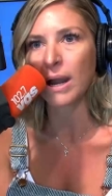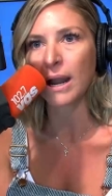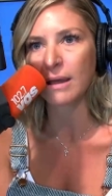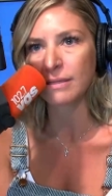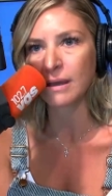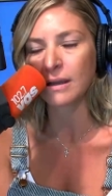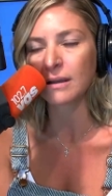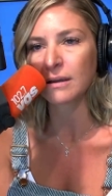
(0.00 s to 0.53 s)

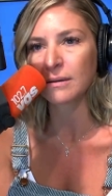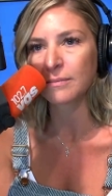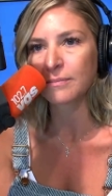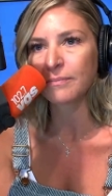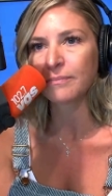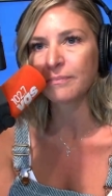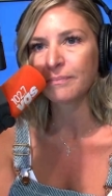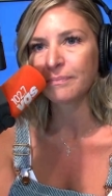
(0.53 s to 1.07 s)
I think. You're
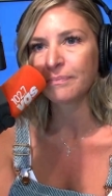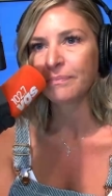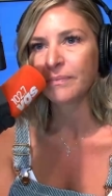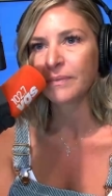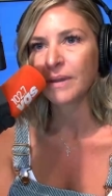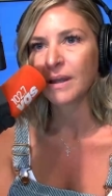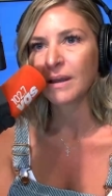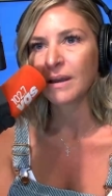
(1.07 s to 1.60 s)
still
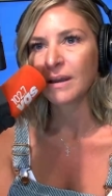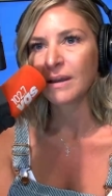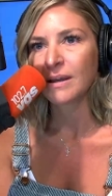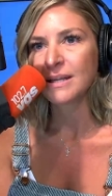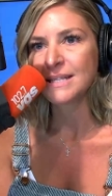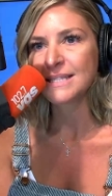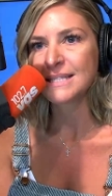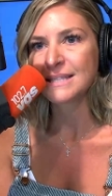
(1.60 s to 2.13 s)
on for
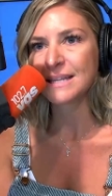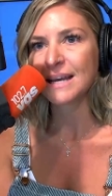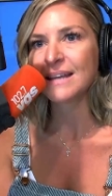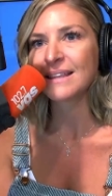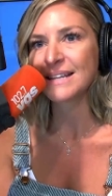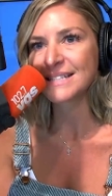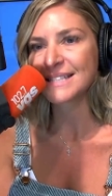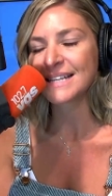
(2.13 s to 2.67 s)
all of those.
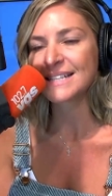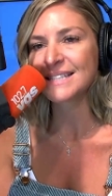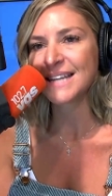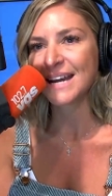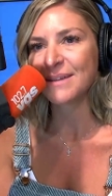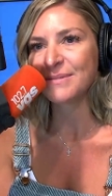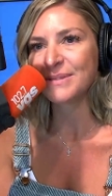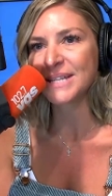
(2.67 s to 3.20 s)
I think six
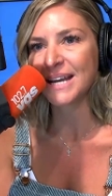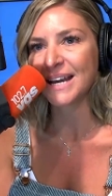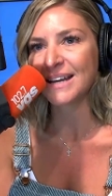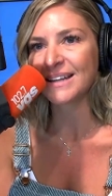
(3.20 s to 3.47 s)
times, yeah.